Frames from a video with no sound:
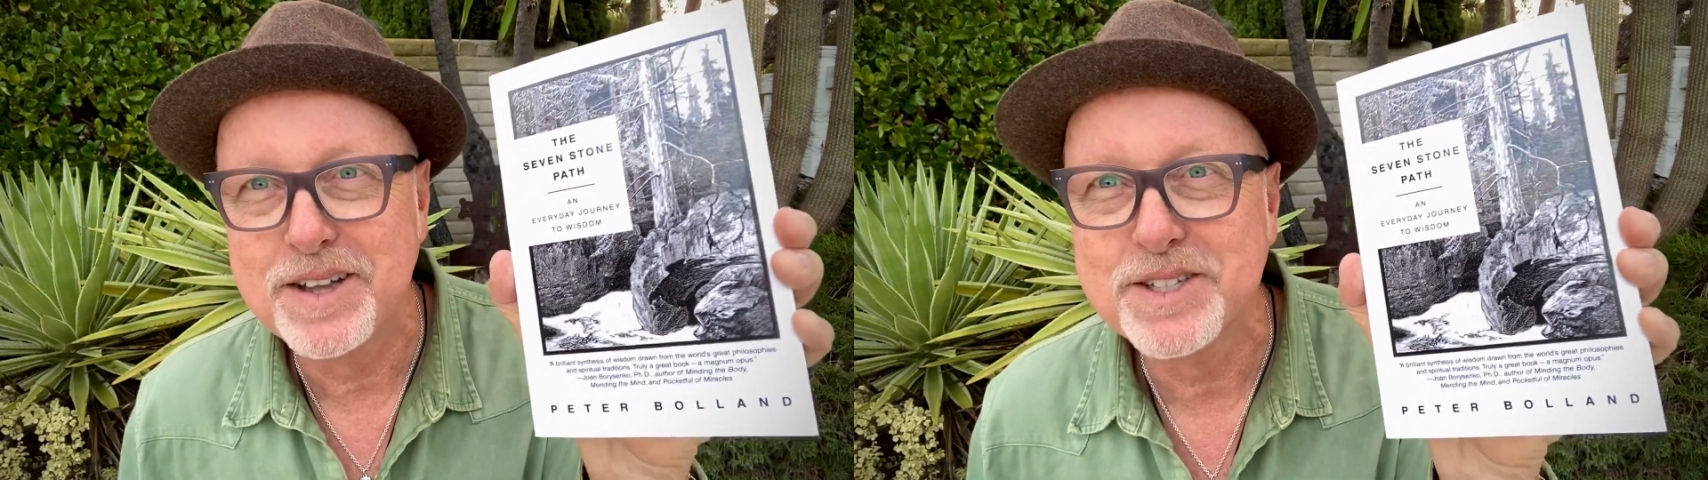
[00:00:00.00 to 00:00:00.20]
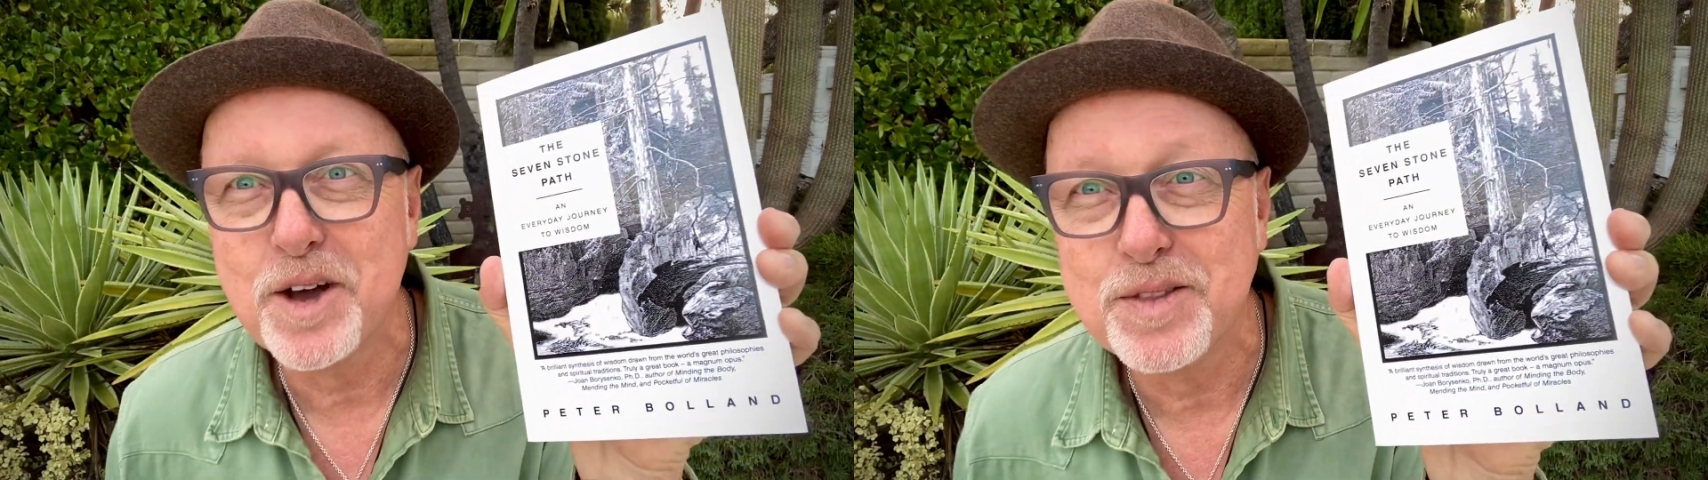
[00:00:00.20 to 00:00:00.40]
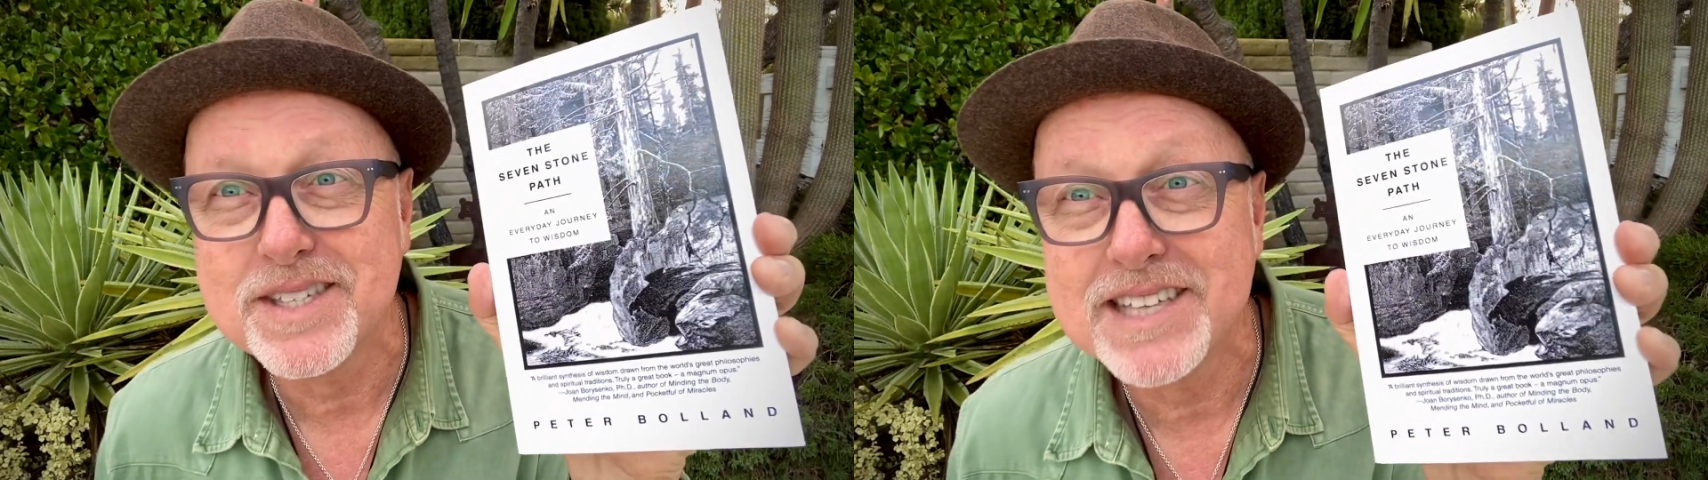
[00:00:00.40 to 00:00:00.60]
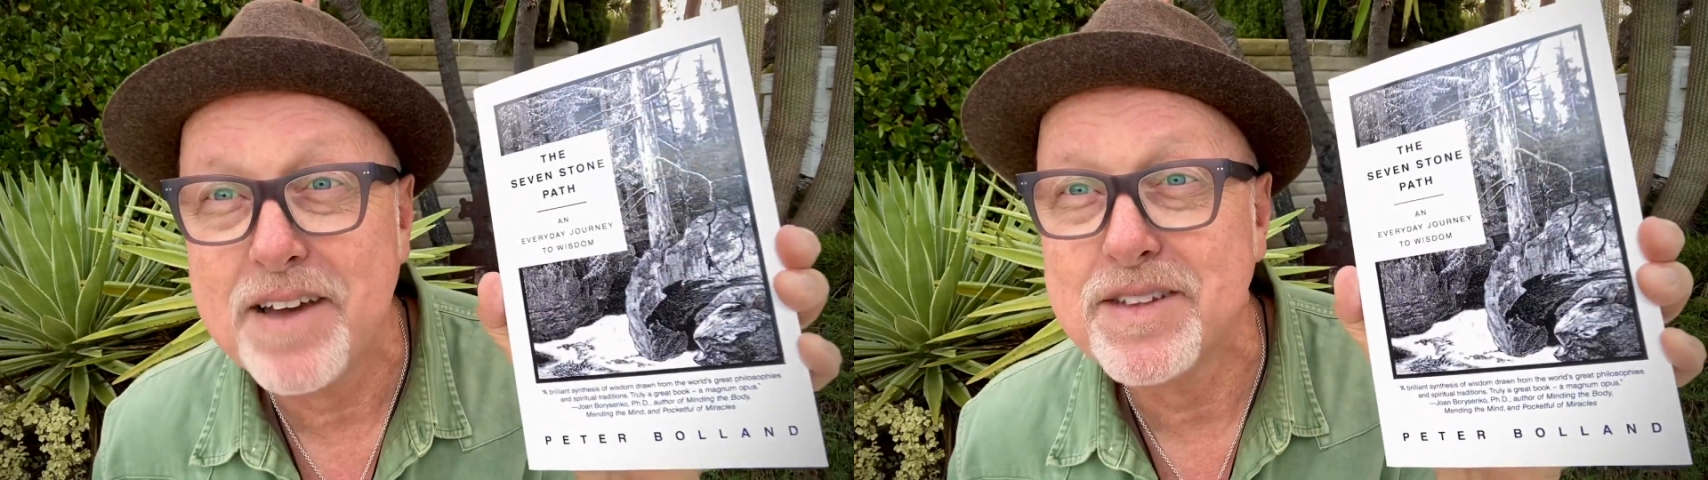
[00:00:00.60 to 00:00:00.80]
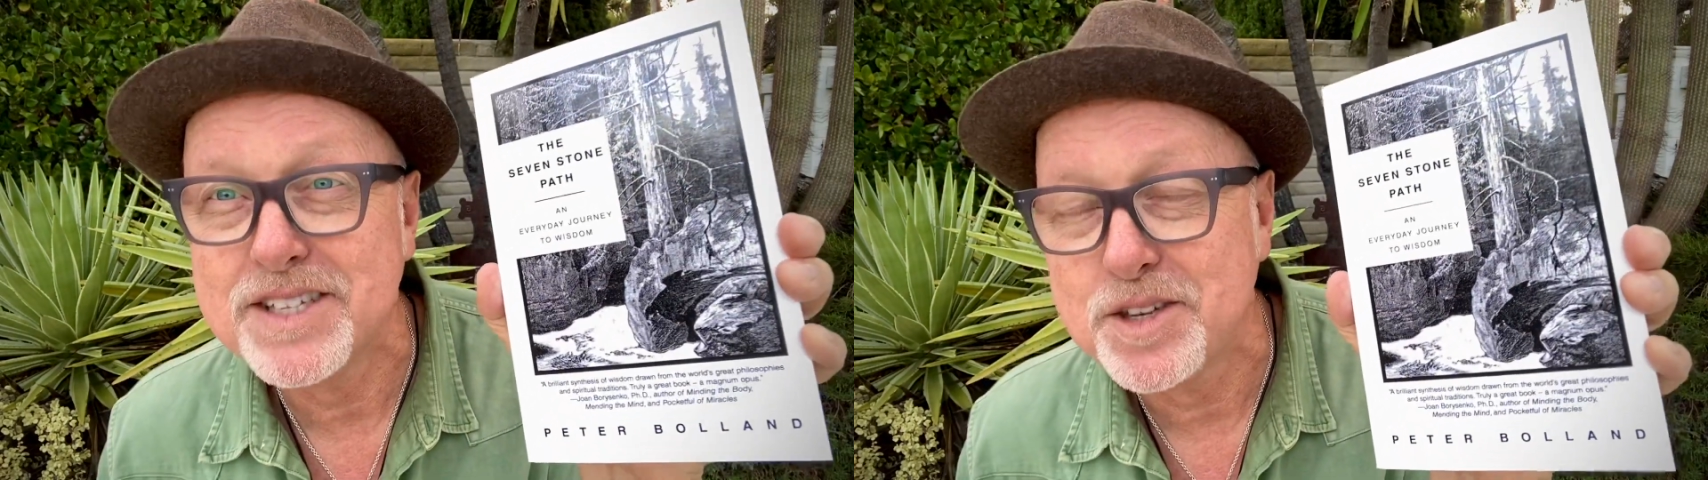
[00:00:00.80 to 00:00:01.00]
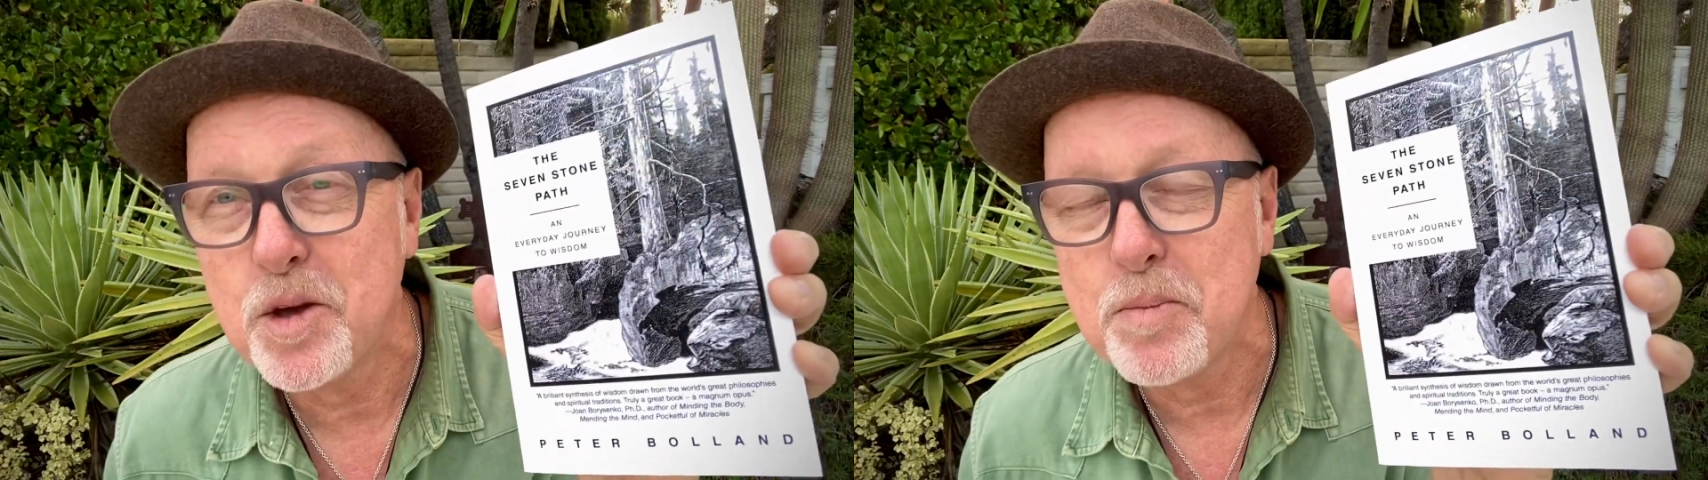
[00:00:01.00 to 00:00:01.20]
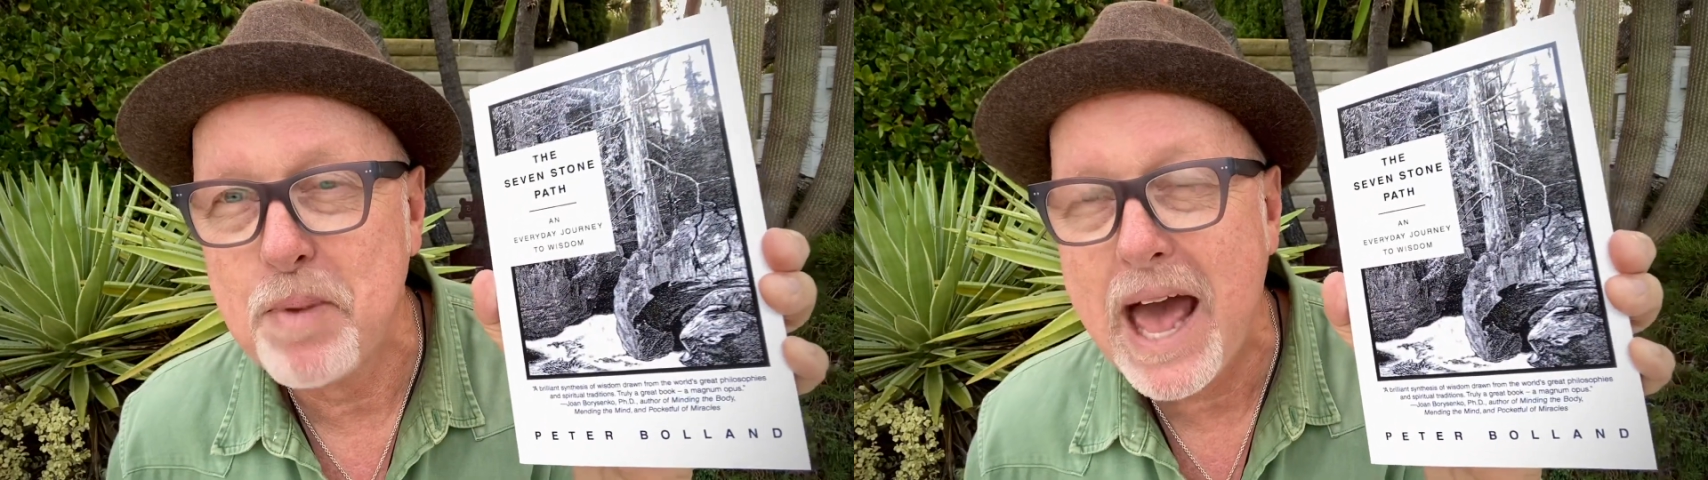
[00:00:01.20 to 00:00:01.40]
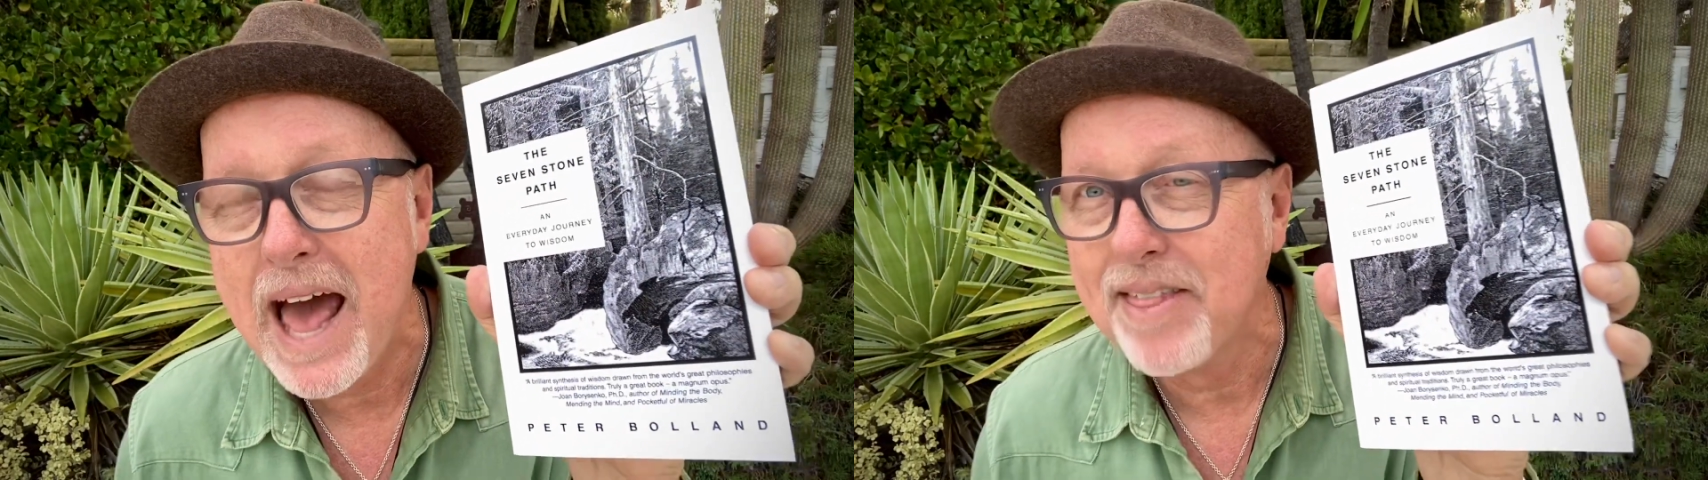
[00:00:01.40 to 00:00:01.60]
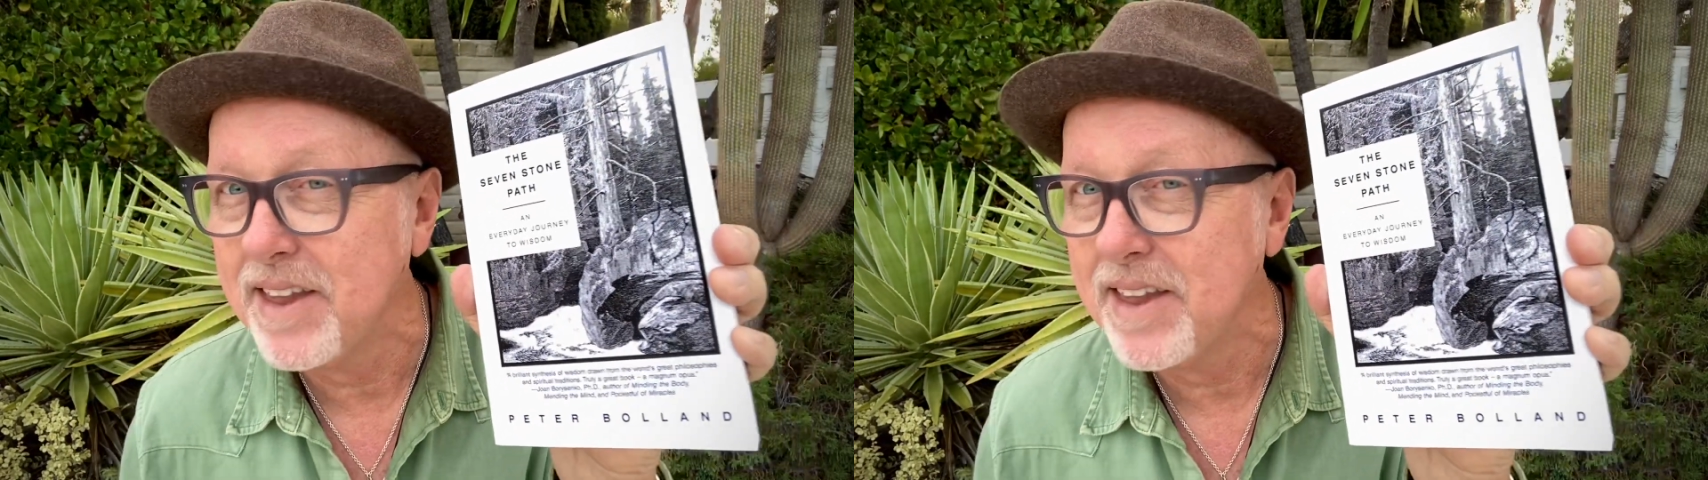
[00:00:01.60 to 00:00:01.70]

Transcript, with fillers: It's called The Seven Stone Path,